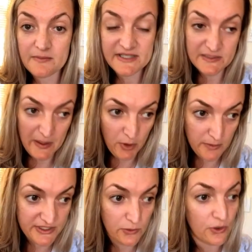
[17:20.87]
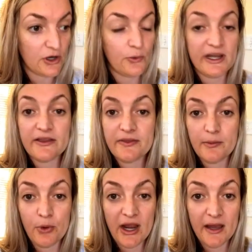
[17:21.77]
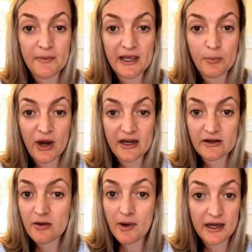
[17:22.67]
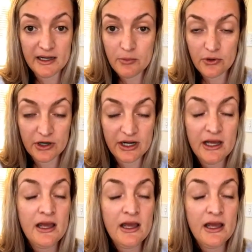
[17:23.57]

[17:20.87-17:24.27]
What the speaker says: Since my mom did work with a big brand and commodity board,